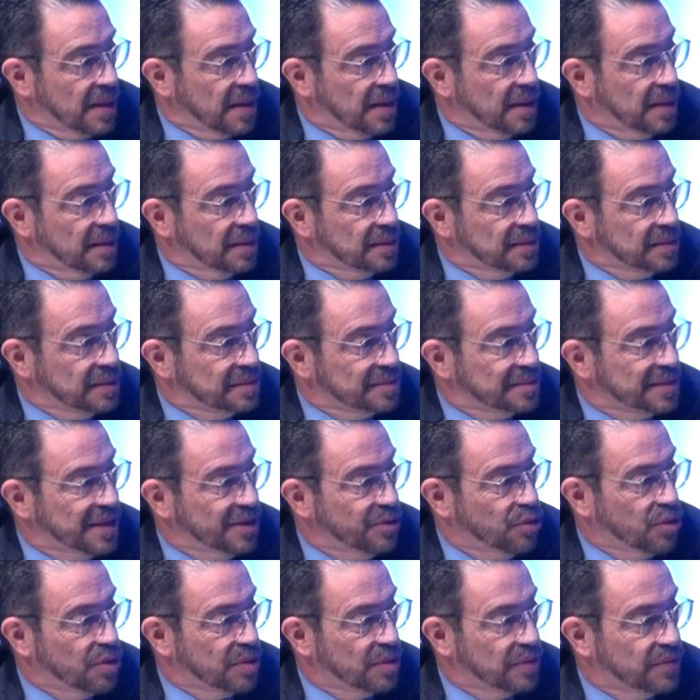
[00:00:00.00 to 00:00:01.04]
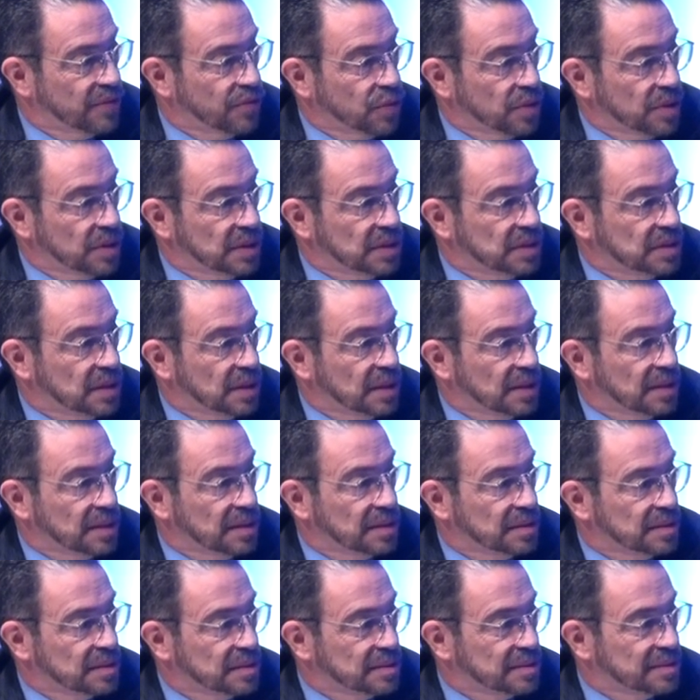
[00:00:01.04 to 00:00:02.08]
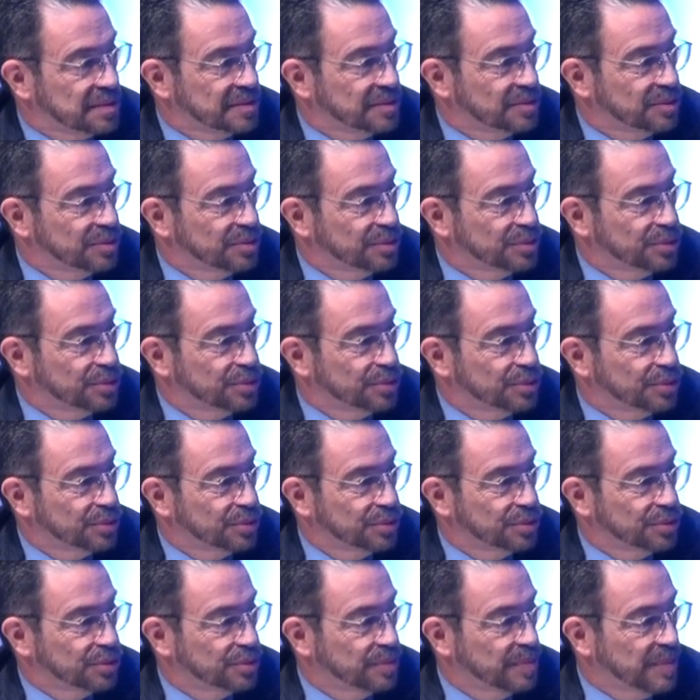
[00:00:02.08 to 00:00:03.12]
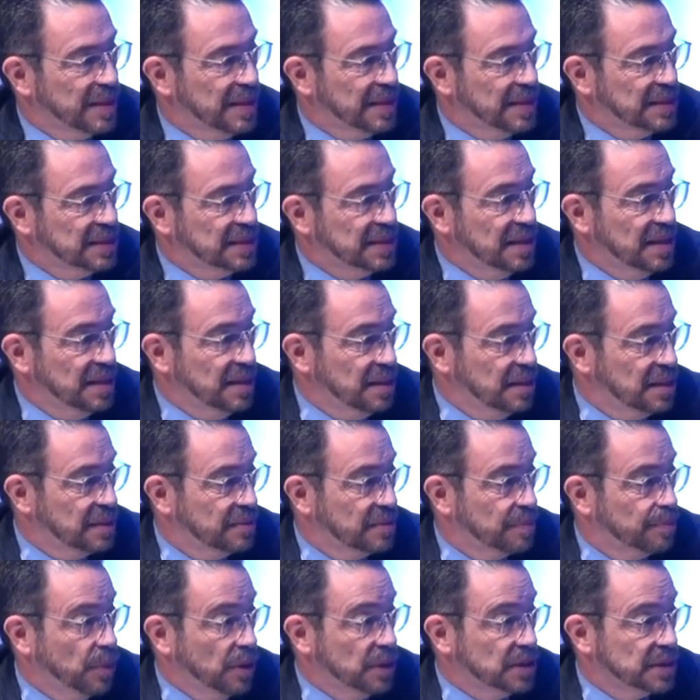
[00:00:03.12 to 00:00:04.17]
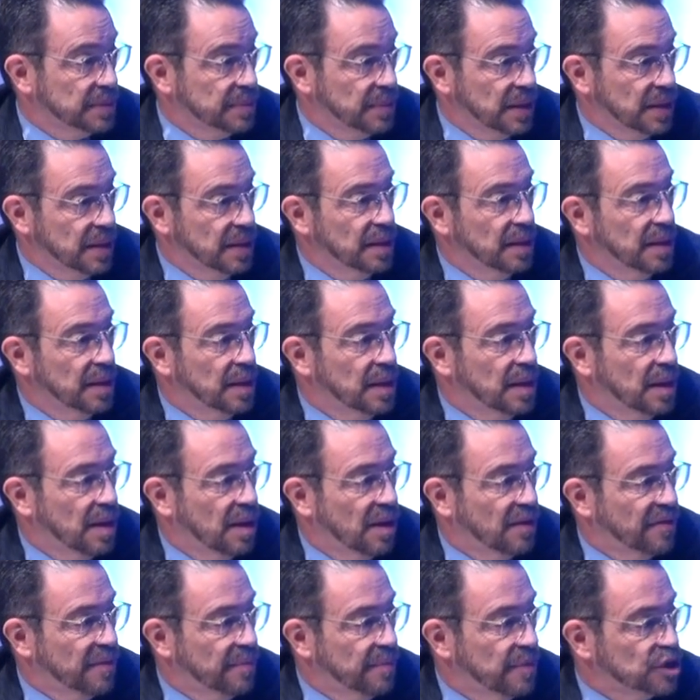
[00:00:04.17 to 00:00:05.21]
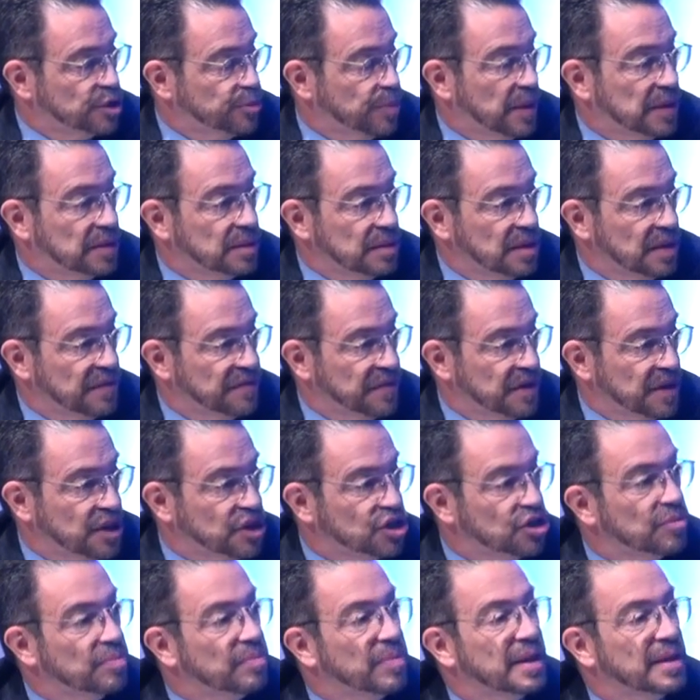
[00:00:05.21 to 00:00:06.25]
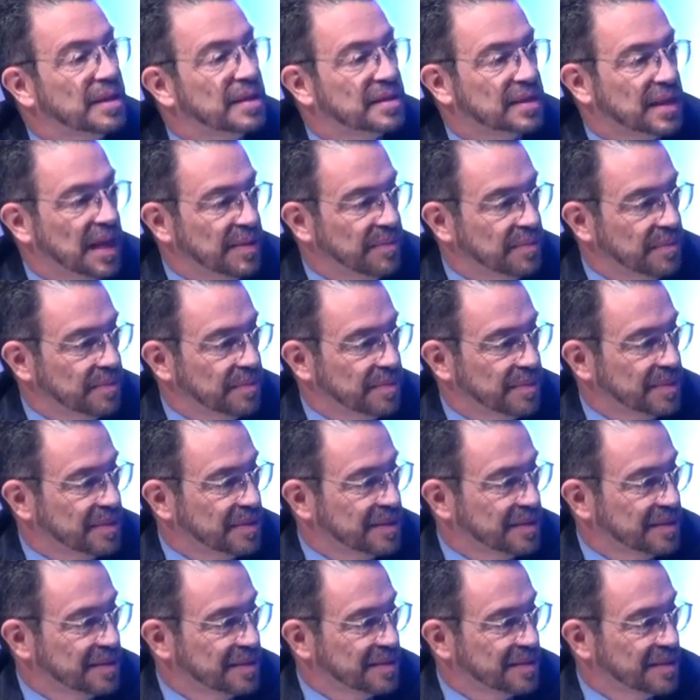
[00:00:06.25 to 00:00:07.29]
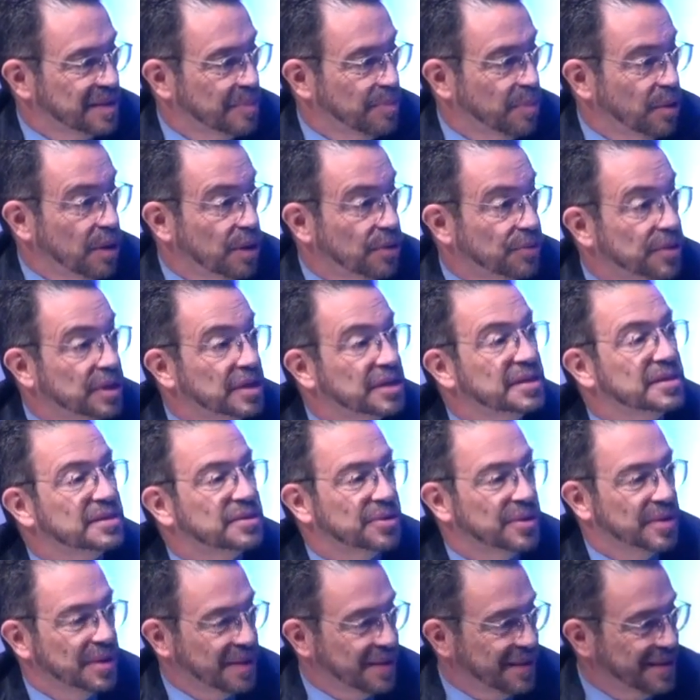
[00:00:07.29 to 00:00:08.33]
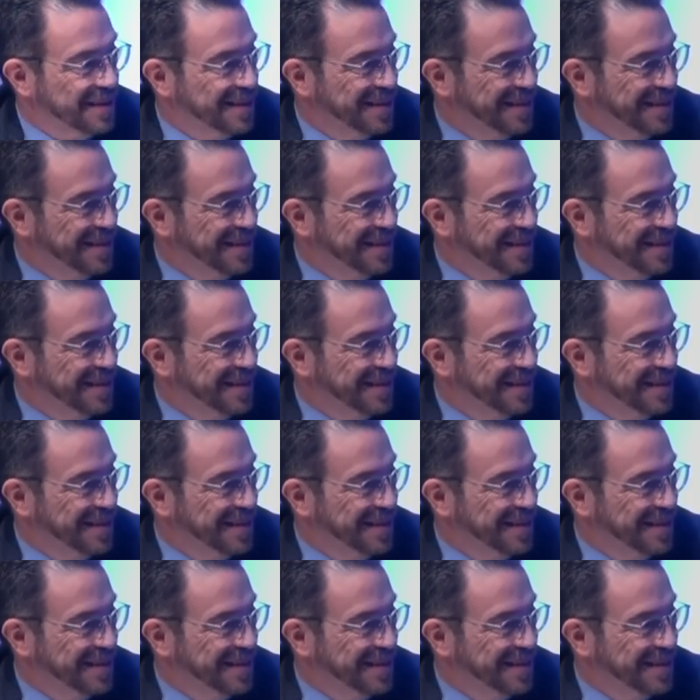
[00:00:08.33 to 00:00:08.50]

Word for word: uh, in order for this uh, to, to, to, to be the seed, possibly, of a much better definition by the time the ball reaches Eric.